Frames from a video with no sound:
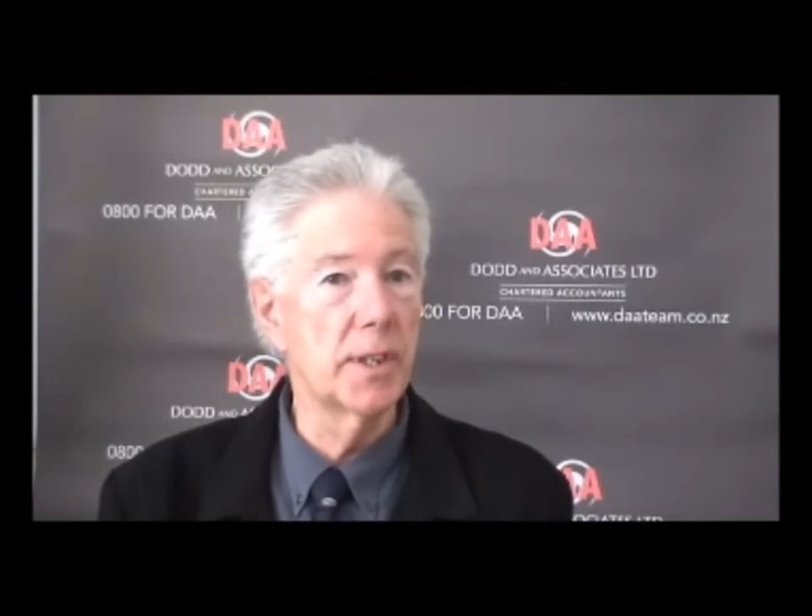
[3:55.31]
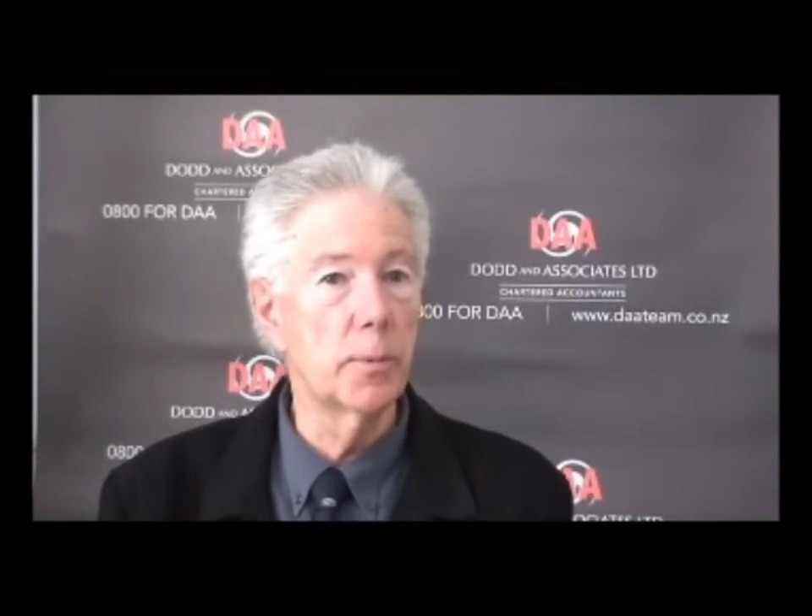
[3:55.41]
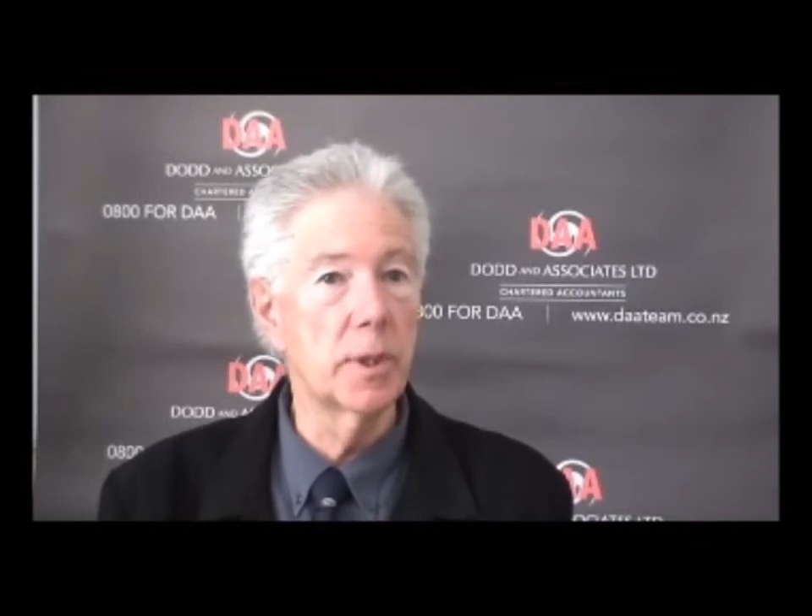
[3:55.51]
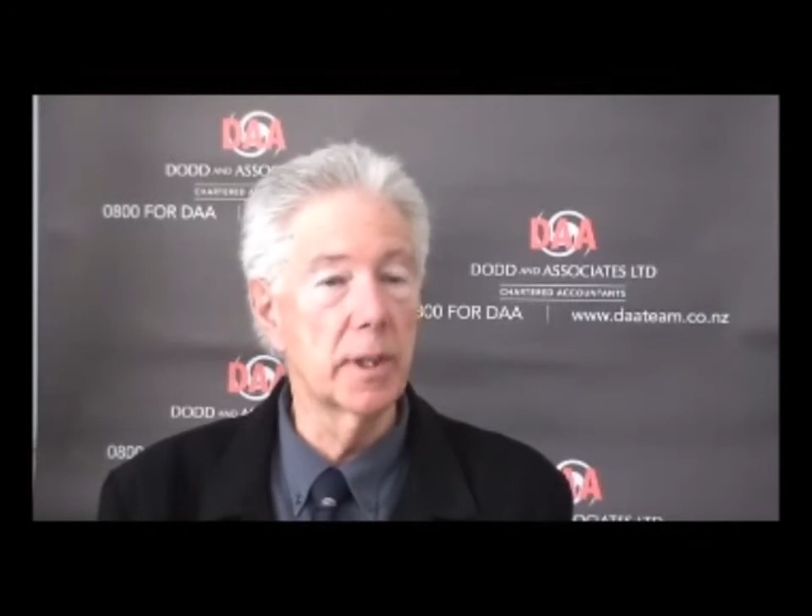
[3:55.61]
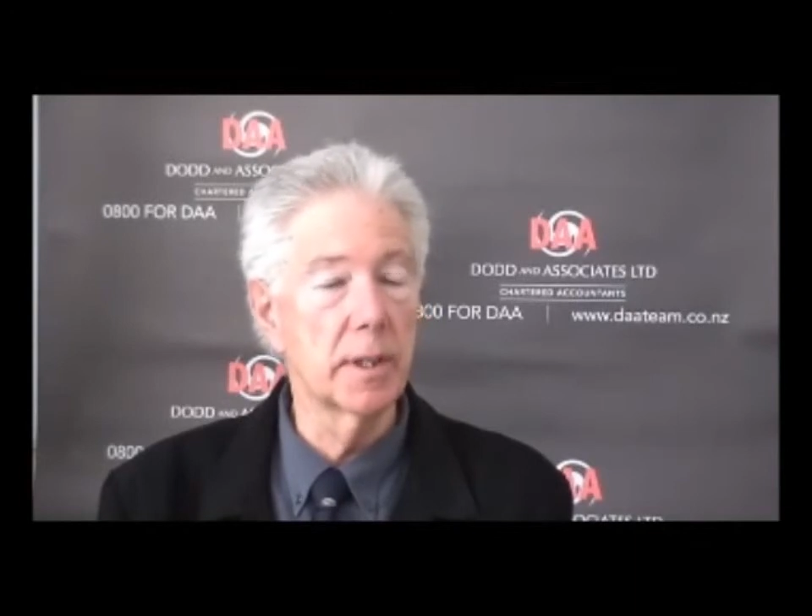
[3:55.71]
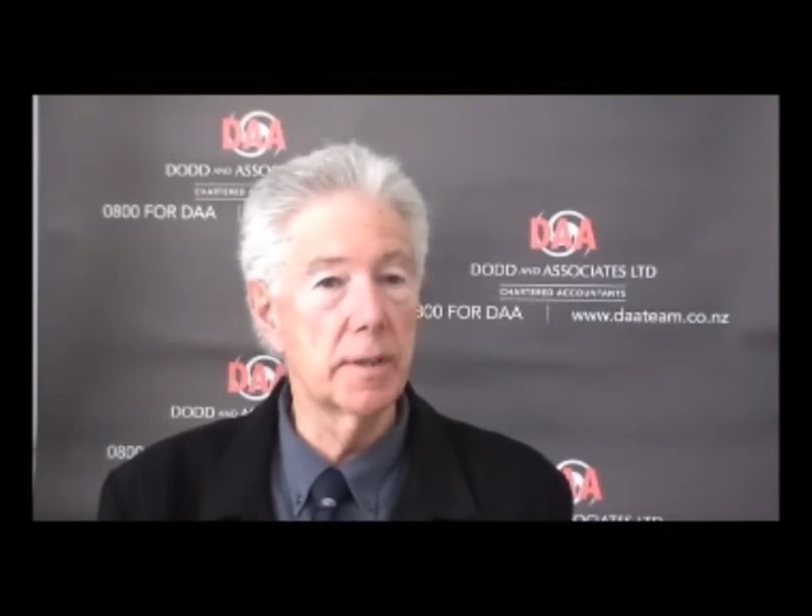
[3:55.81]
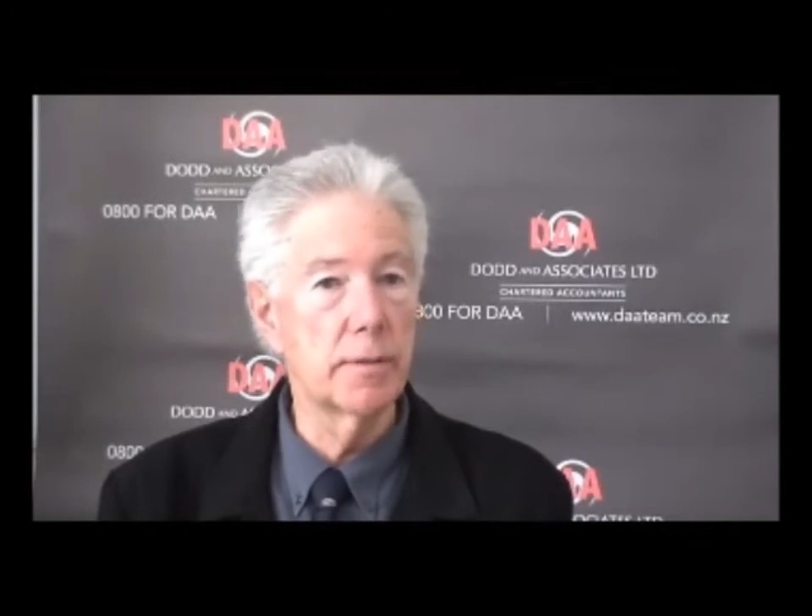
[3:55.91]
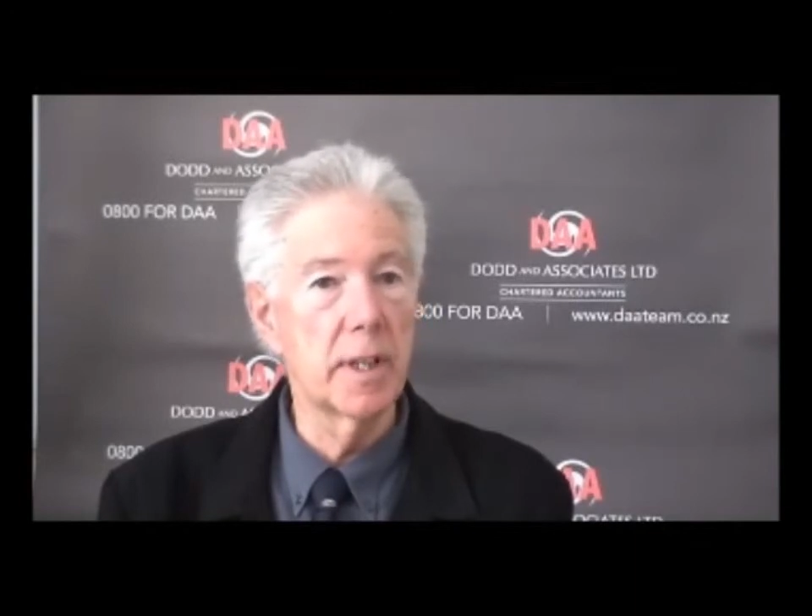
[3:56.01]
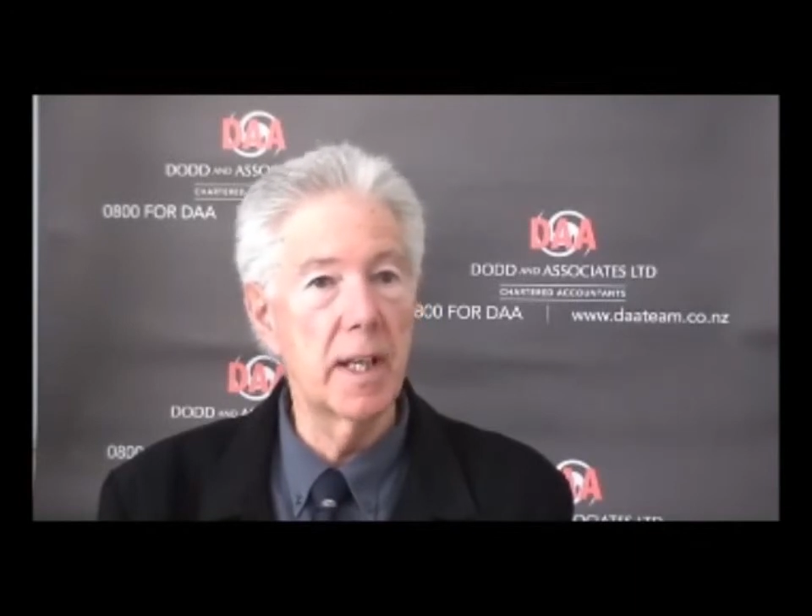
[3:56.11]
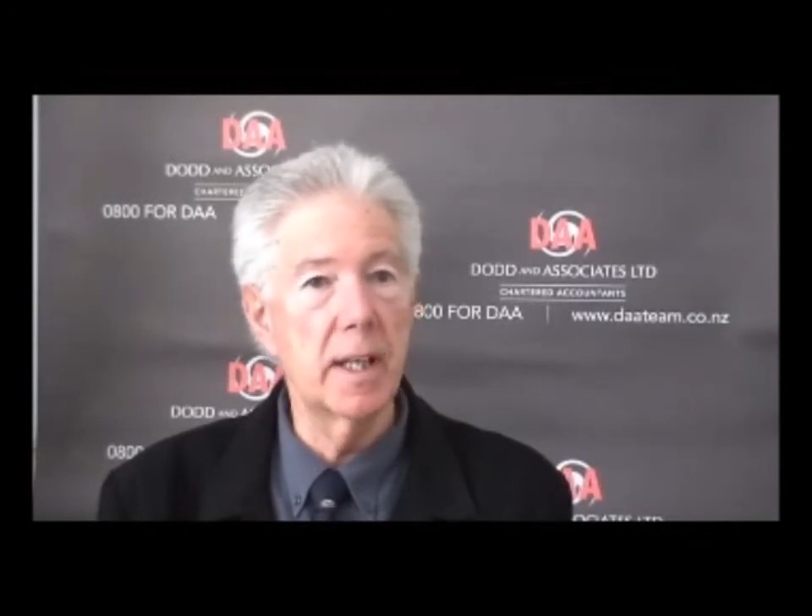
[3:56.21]
wearing a
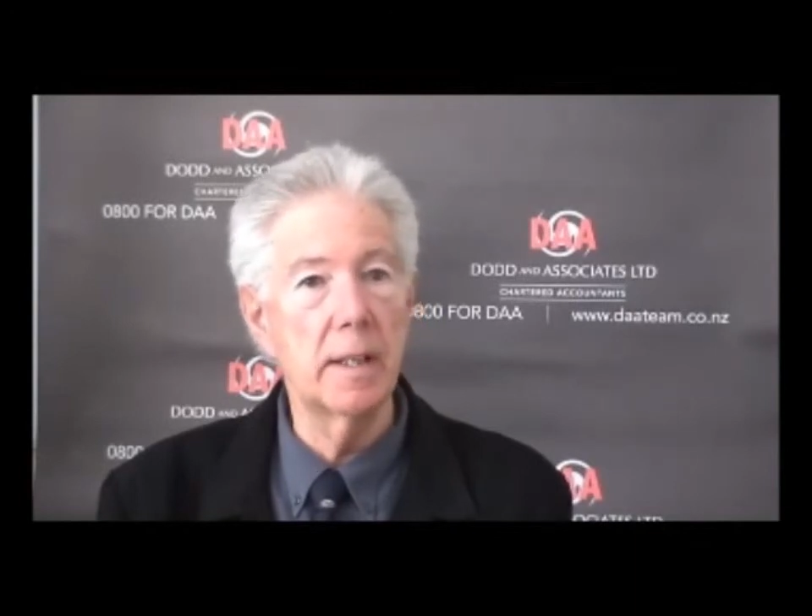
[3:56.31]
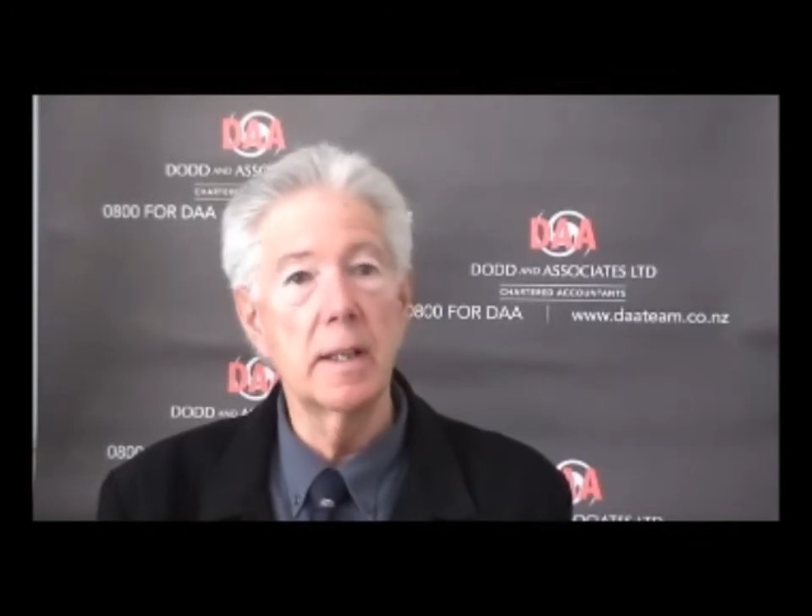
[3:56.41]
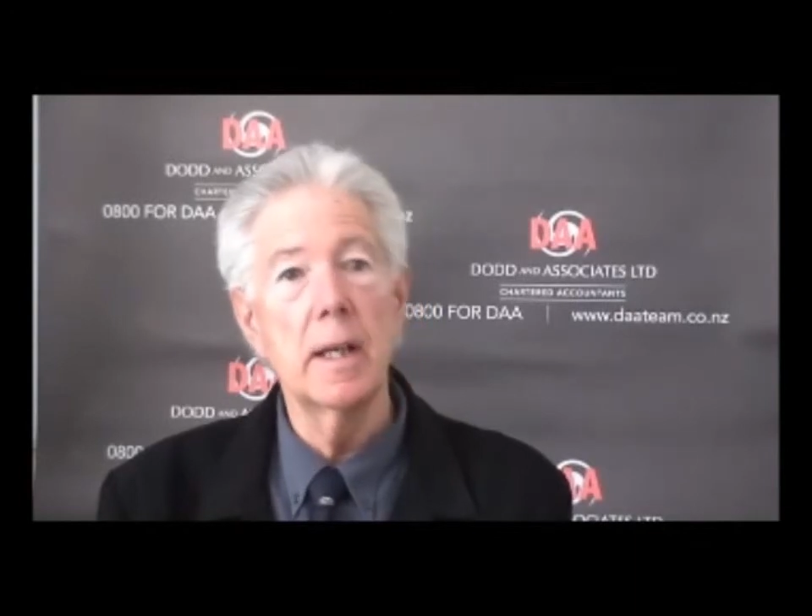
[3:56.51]
different hat